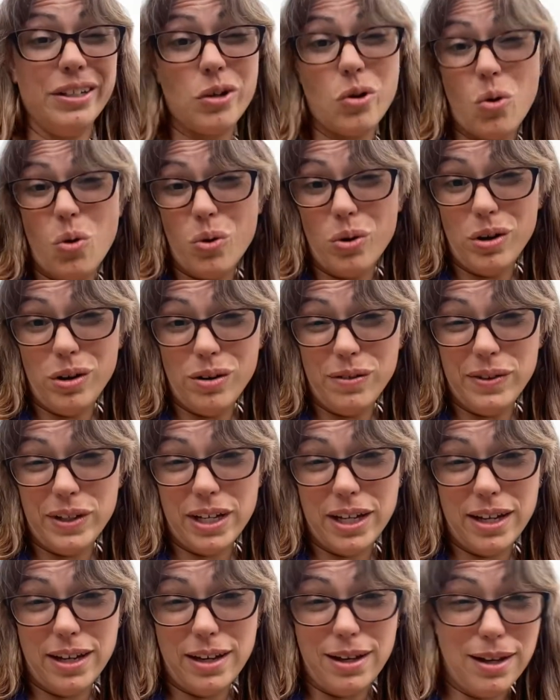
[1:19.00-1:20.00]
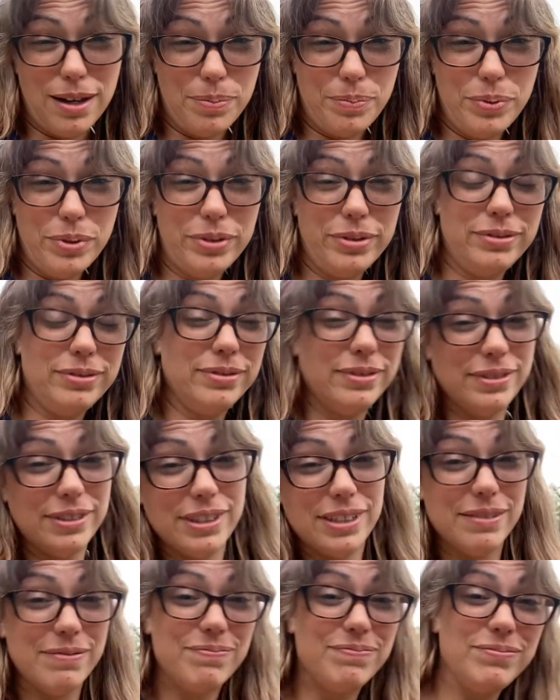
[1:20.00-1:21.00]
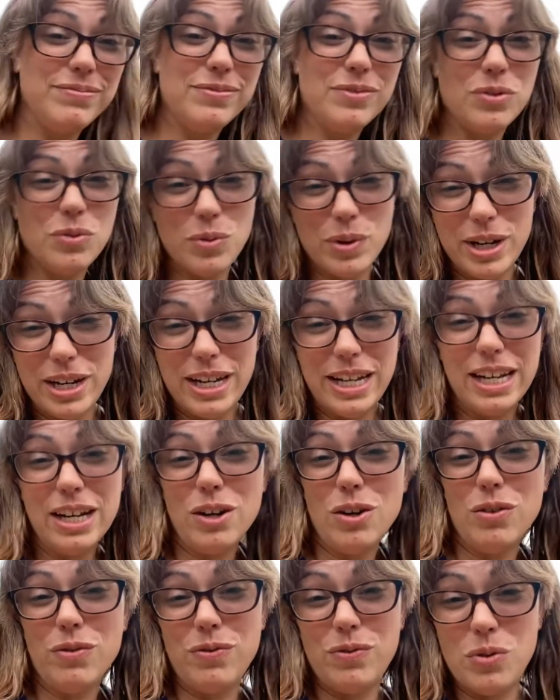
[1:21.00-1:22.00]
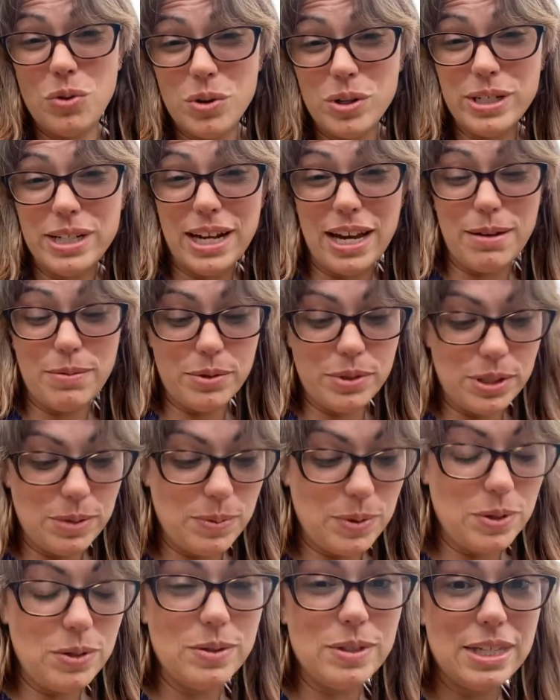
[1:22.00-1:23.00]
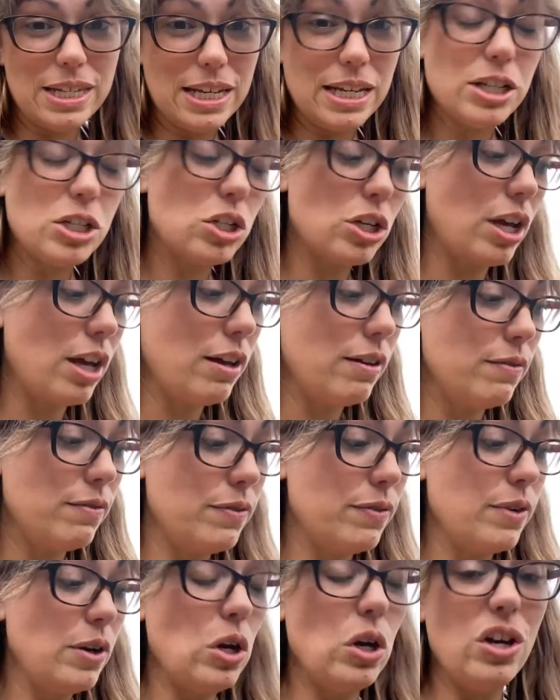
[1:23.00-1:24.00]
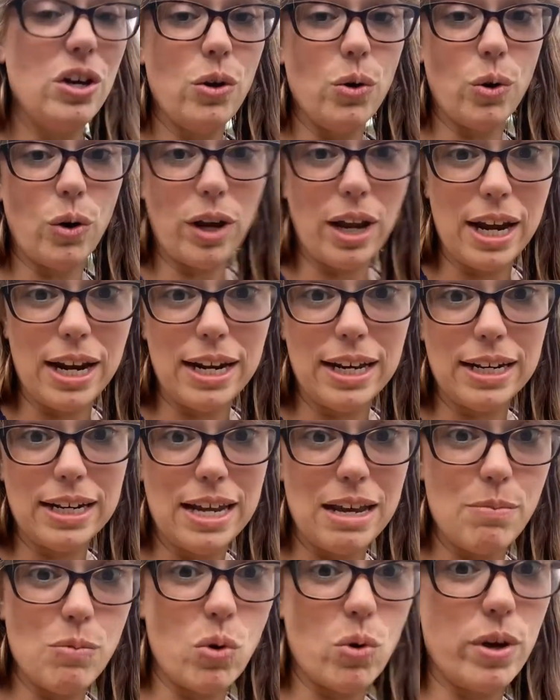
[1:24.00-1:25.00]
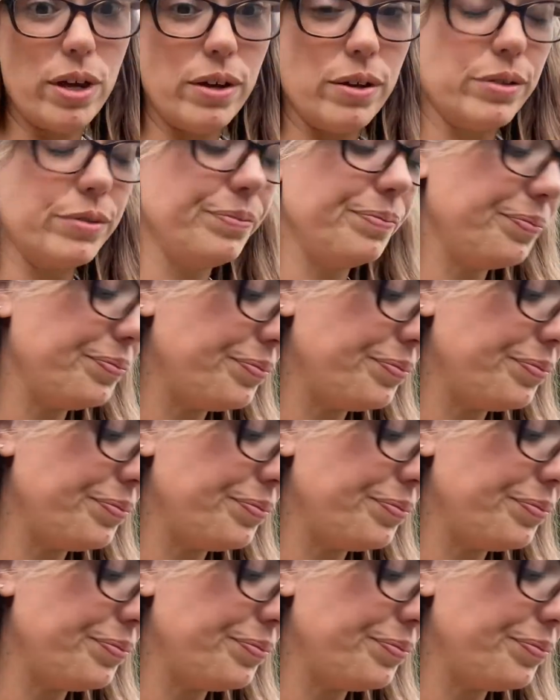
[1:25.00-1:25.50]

quarter of a cup, three or four tablespoons-ish of organic neem oil,